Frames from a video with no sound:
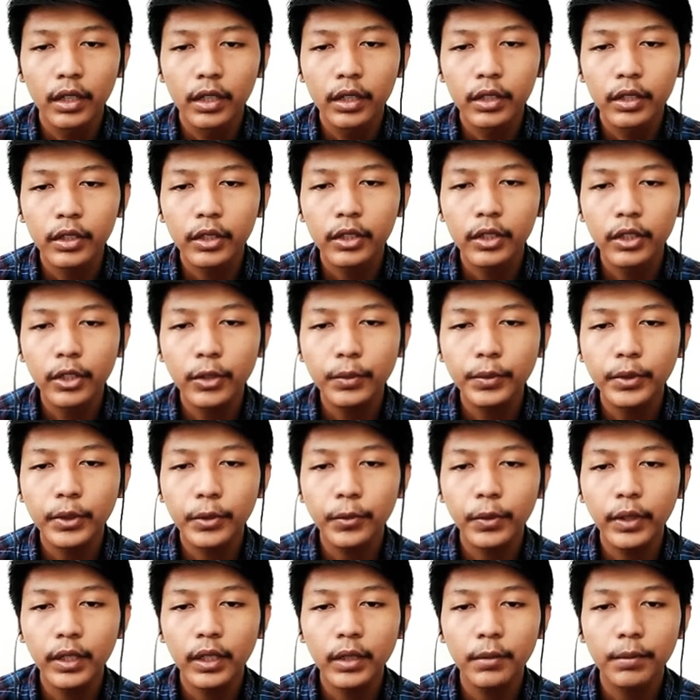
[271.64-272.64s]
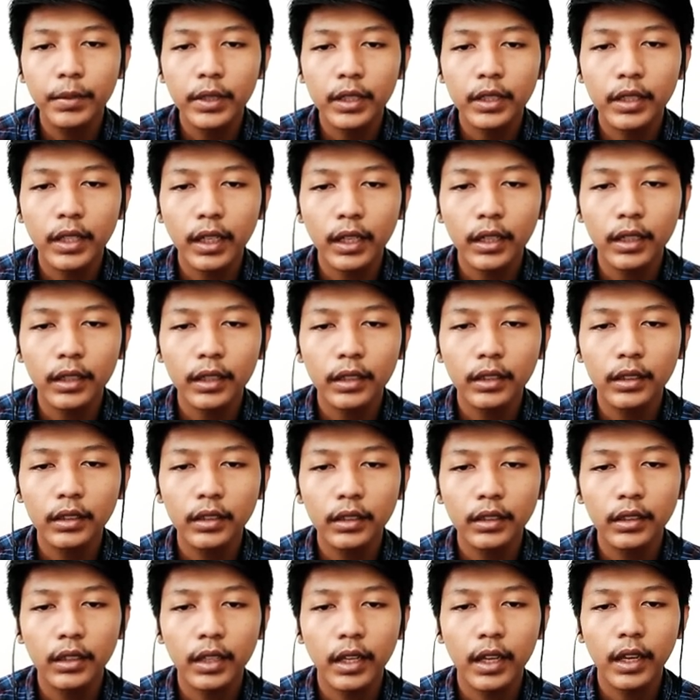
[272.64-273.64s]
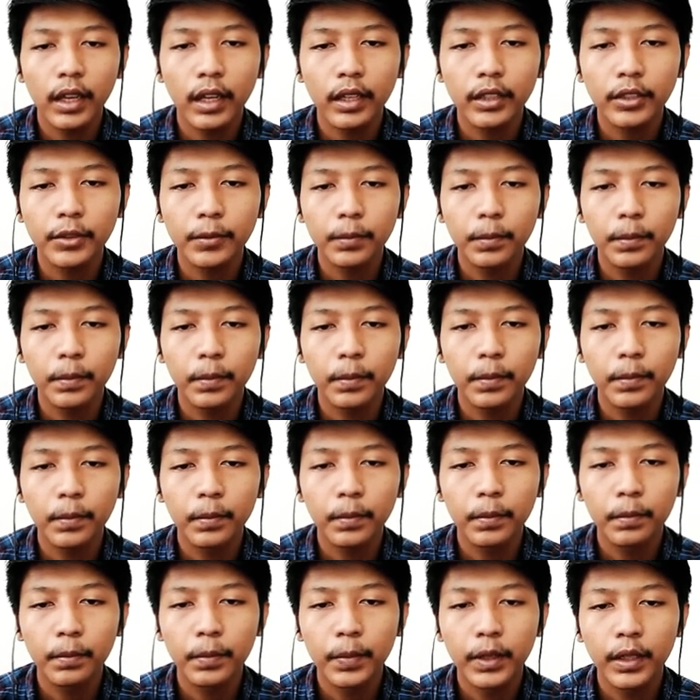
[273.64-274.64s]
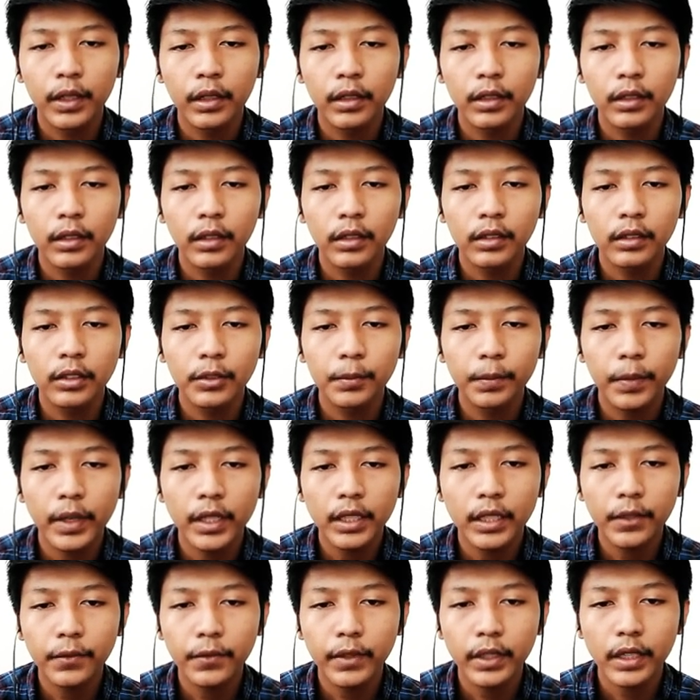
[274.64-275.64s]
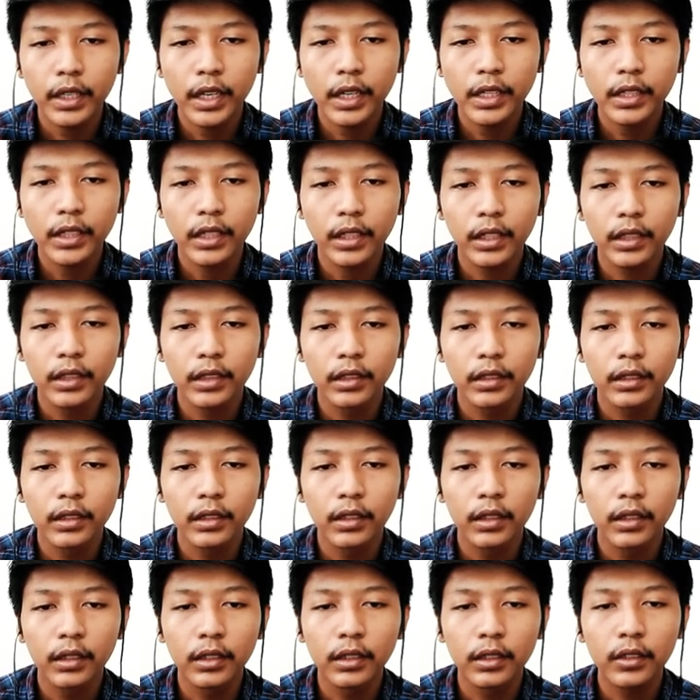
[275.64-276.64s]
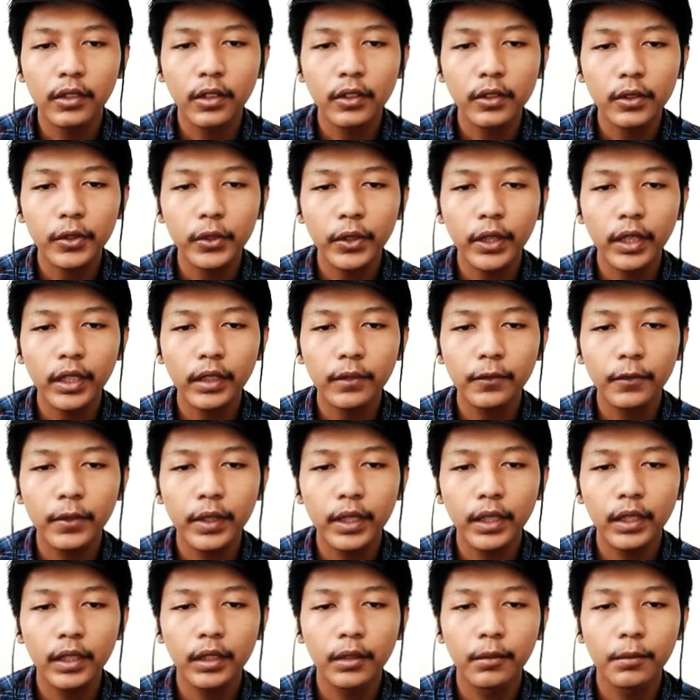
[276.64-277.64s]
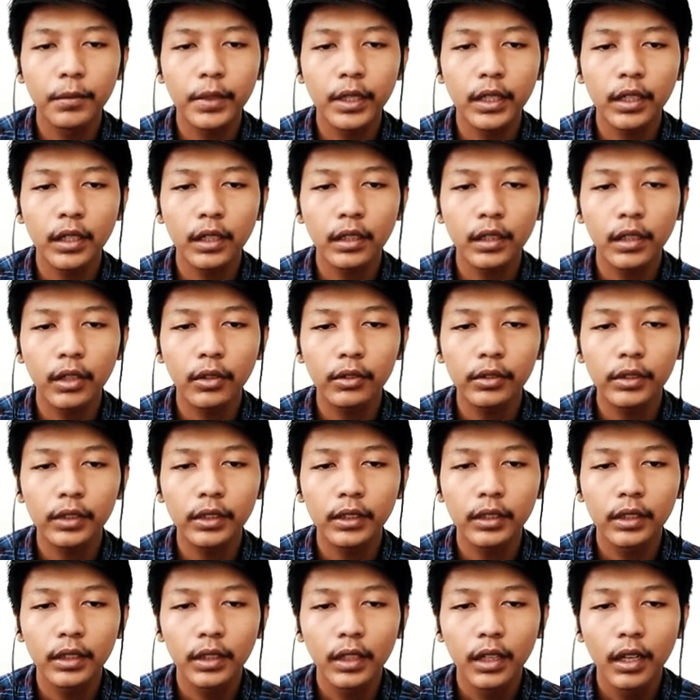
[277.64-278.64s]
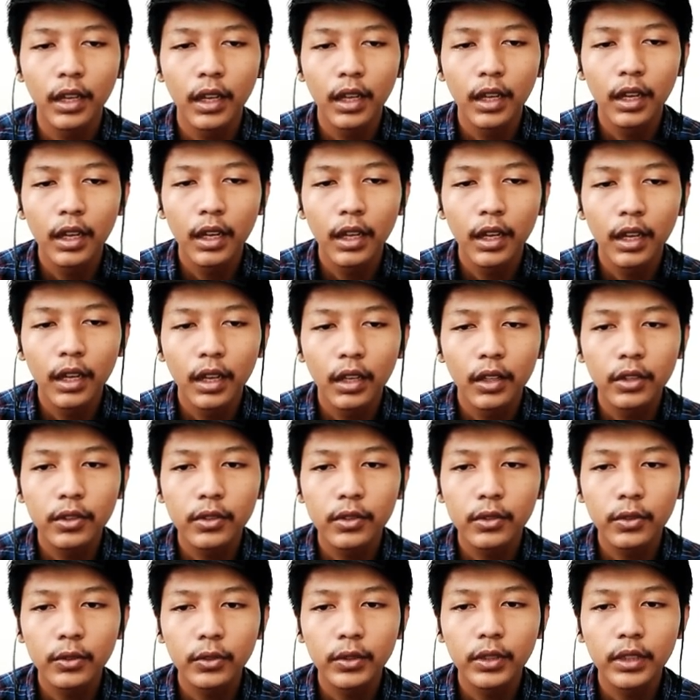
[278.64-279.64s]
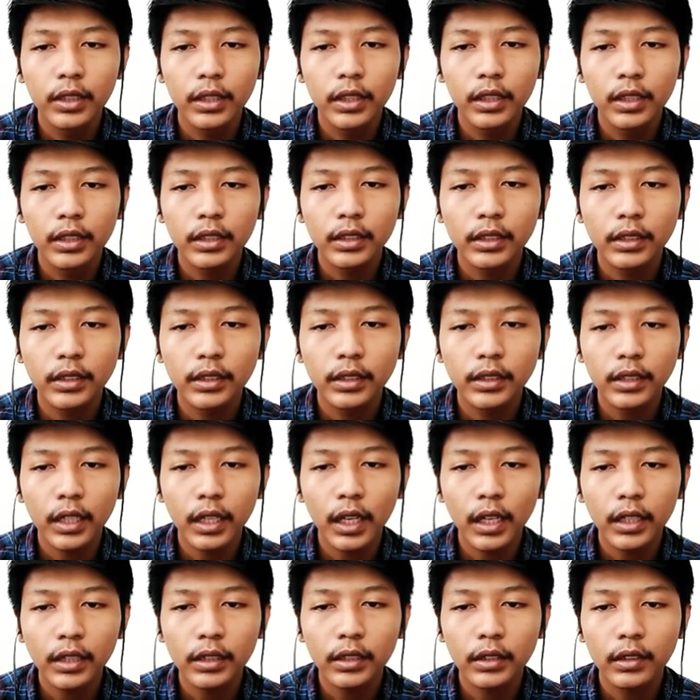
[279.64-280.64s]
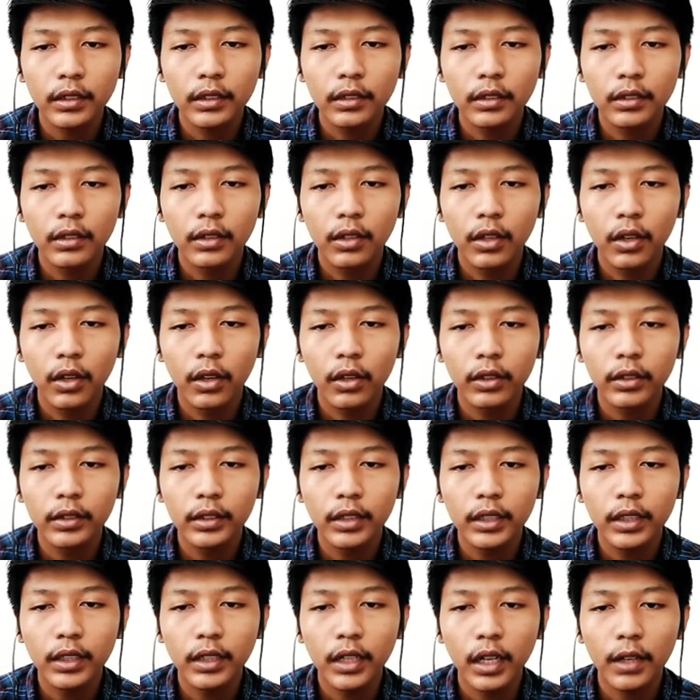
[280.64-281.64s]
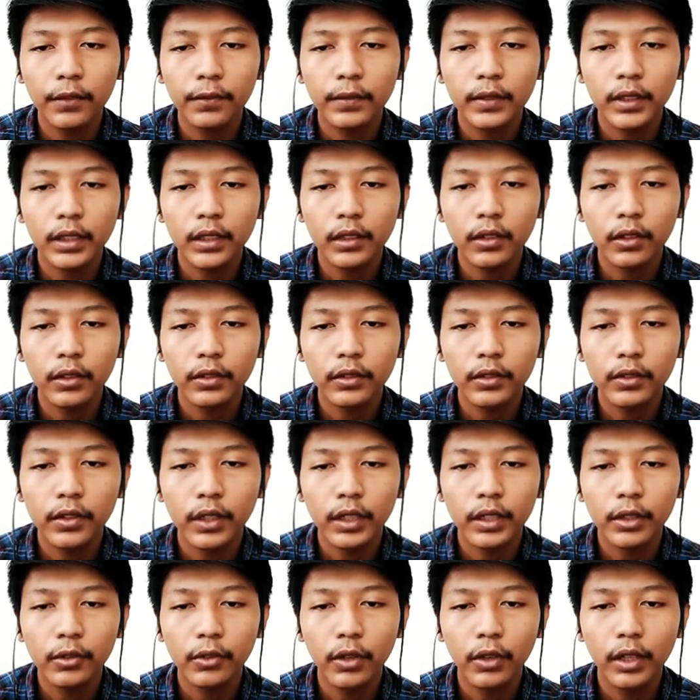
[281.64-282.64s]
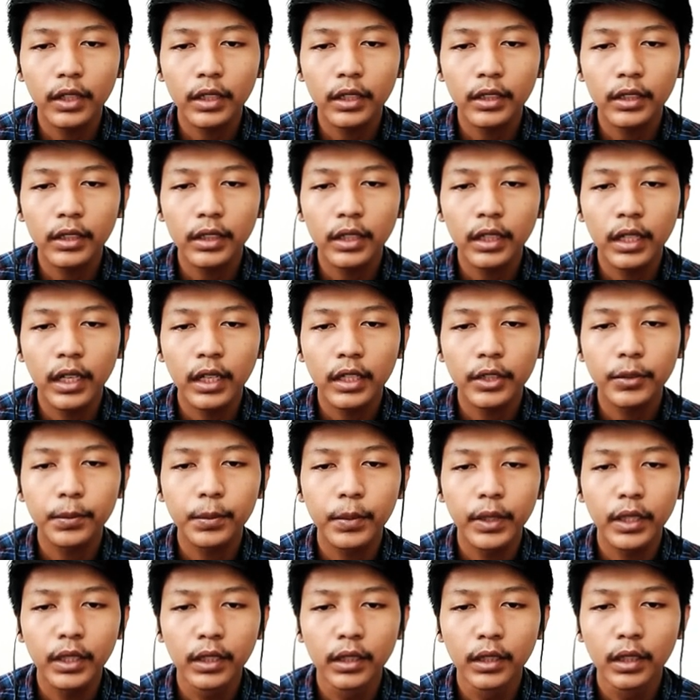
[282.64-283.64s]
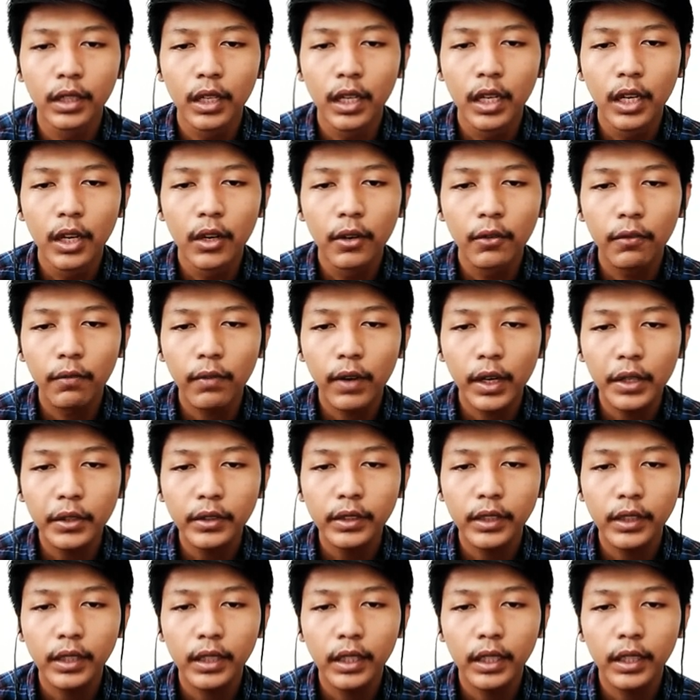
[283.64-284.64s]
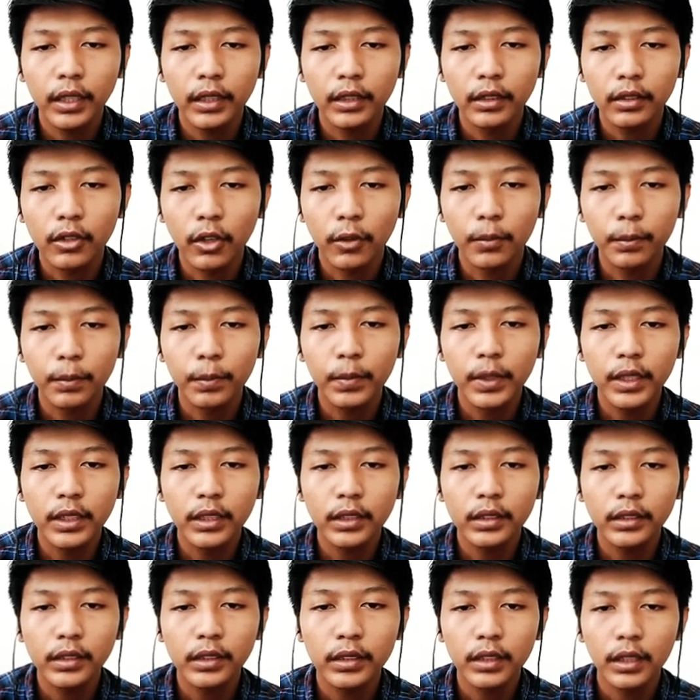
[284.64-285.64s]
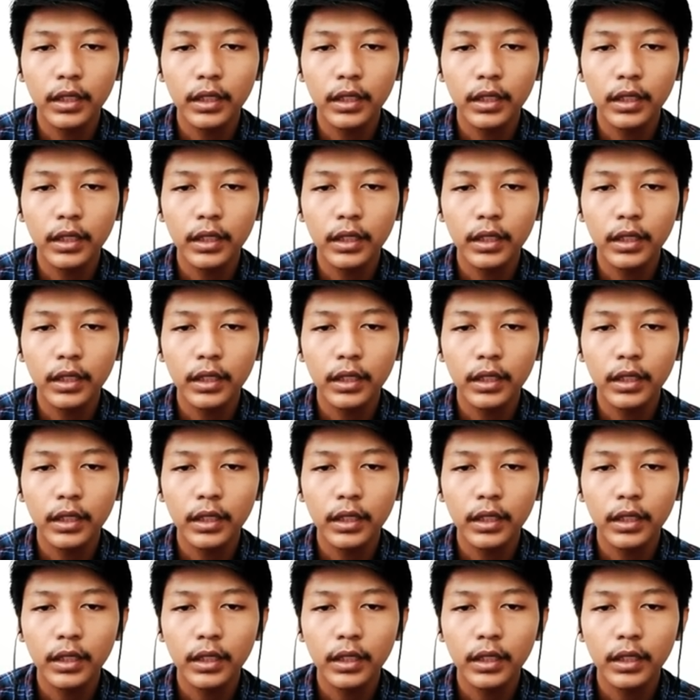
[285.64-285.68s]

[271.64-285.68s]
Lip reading: Cubes will be taken as per specification. The concrete will be allowed to the site only after concrete quality has been found in compliance